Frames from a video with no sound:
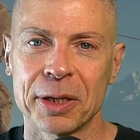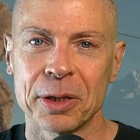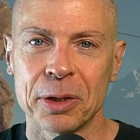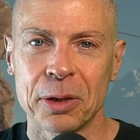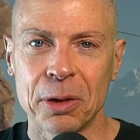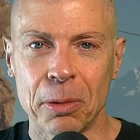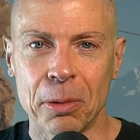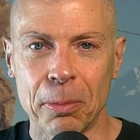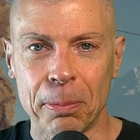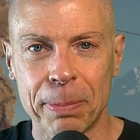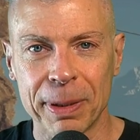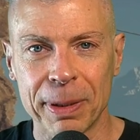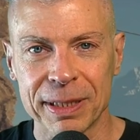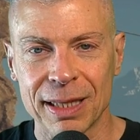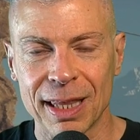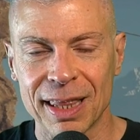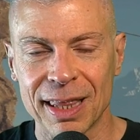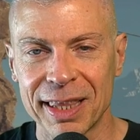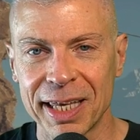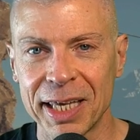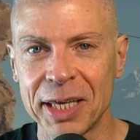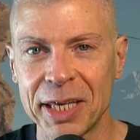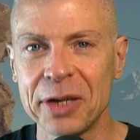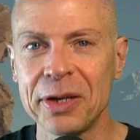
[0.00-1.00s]
But the
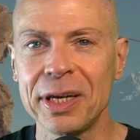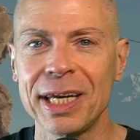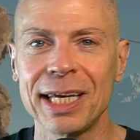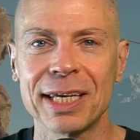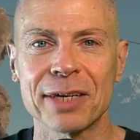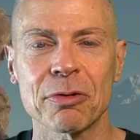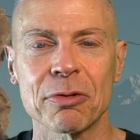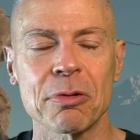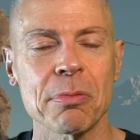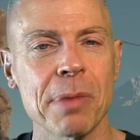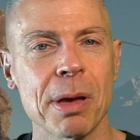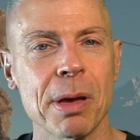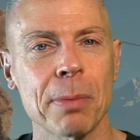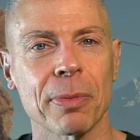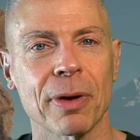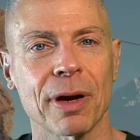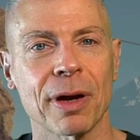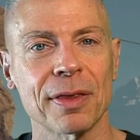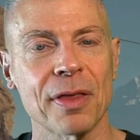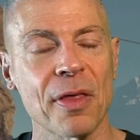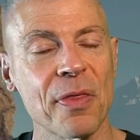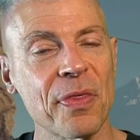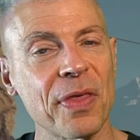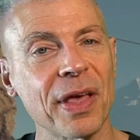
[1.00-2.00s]
thing you need to remember,
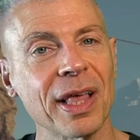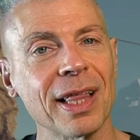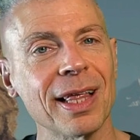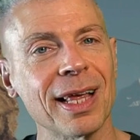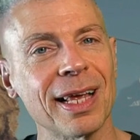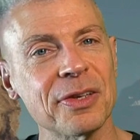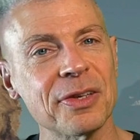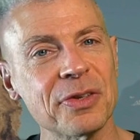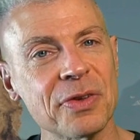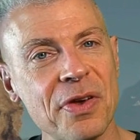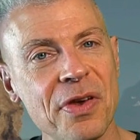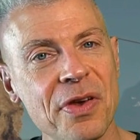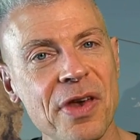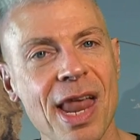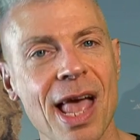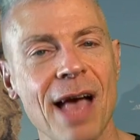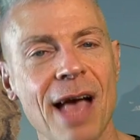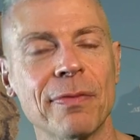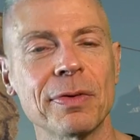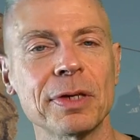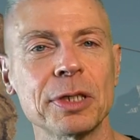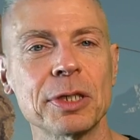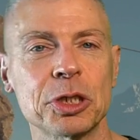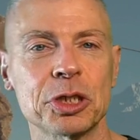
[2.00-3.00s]
the thing that has
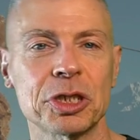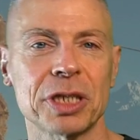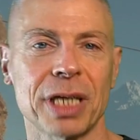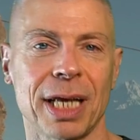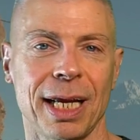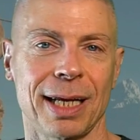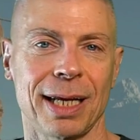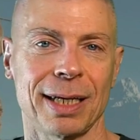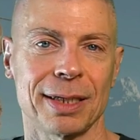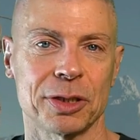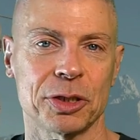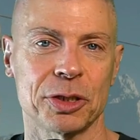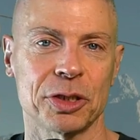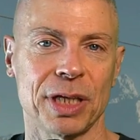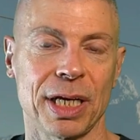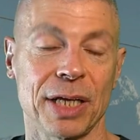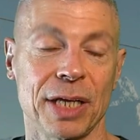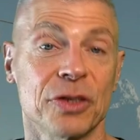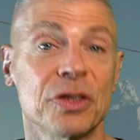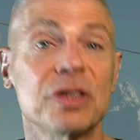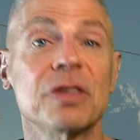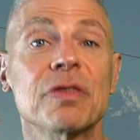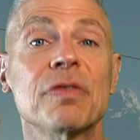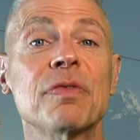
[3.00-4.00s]
never changed,
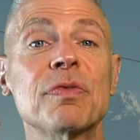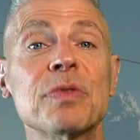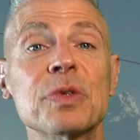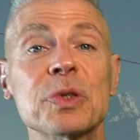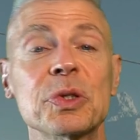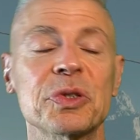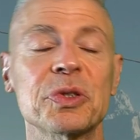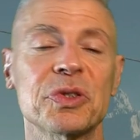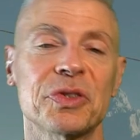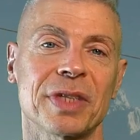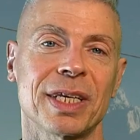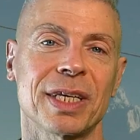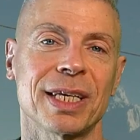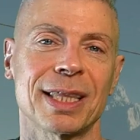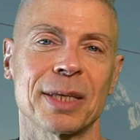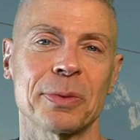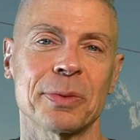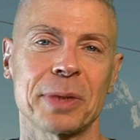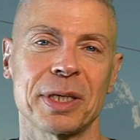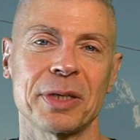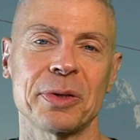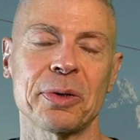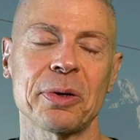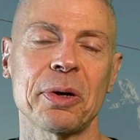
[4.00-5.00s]
is the first thing that
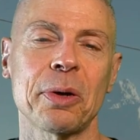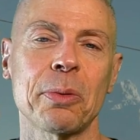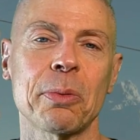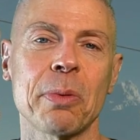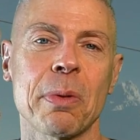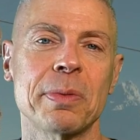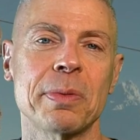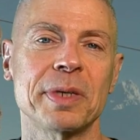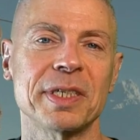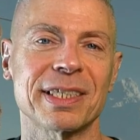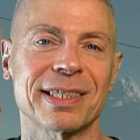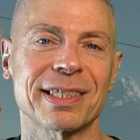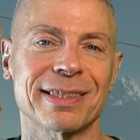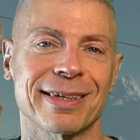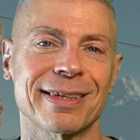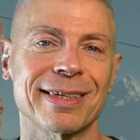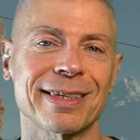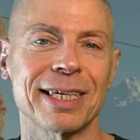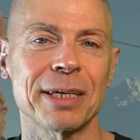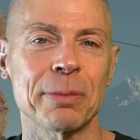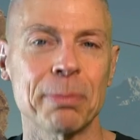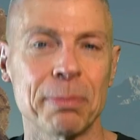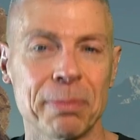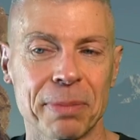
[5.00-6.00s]
we learned when we
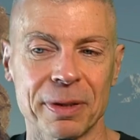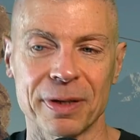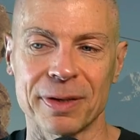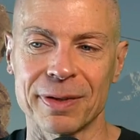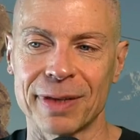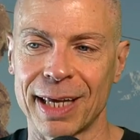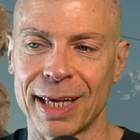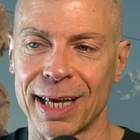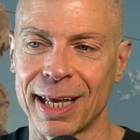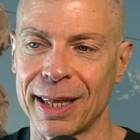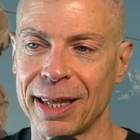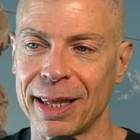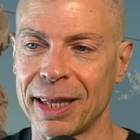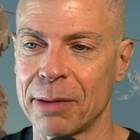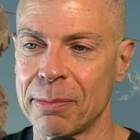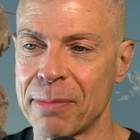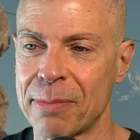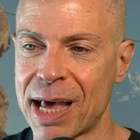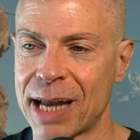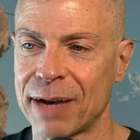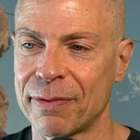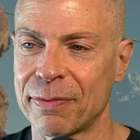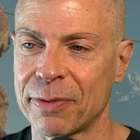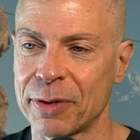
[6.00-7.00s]
started building the
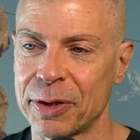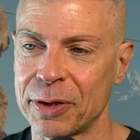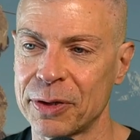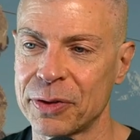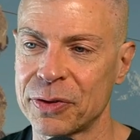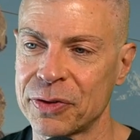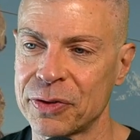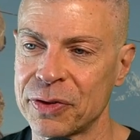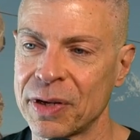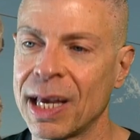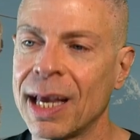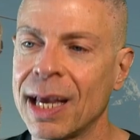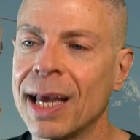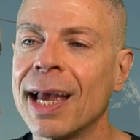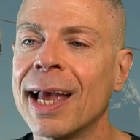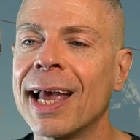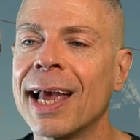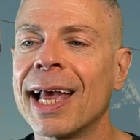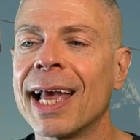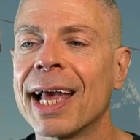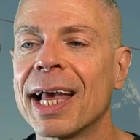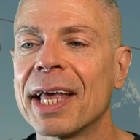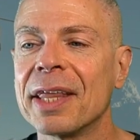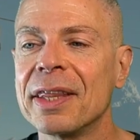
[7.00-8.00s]
metaverse.
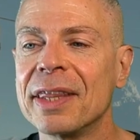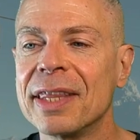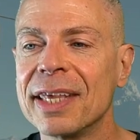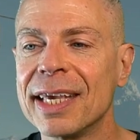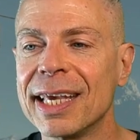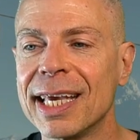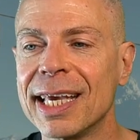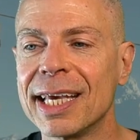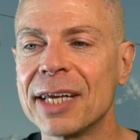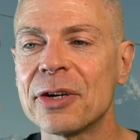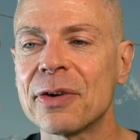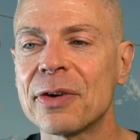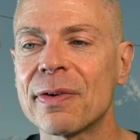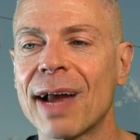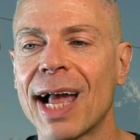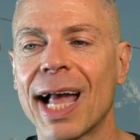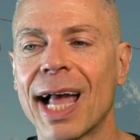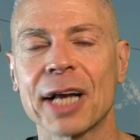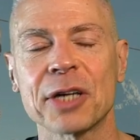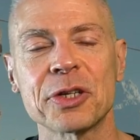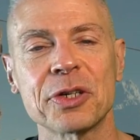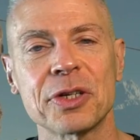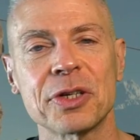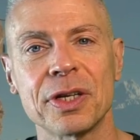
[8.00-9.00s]
The
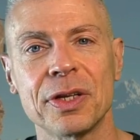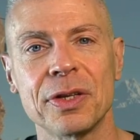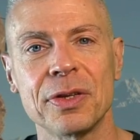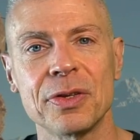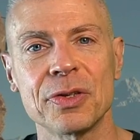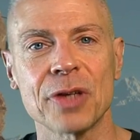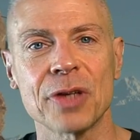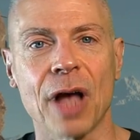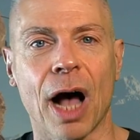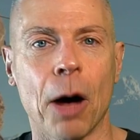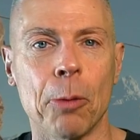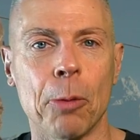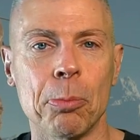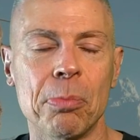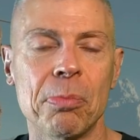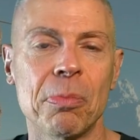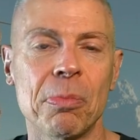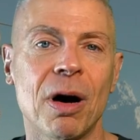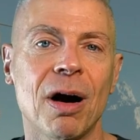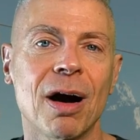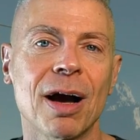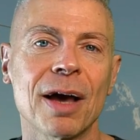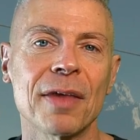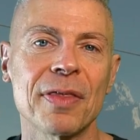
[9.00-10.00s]
interactions
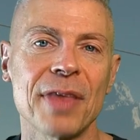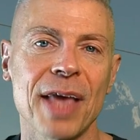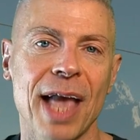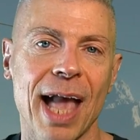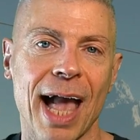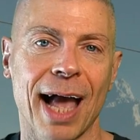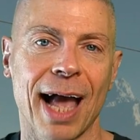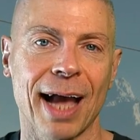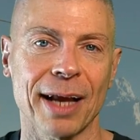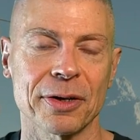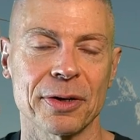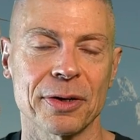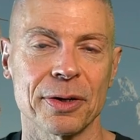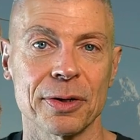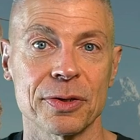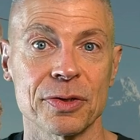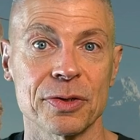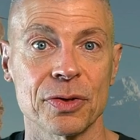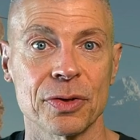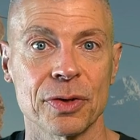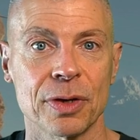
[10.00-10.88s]
among the actors.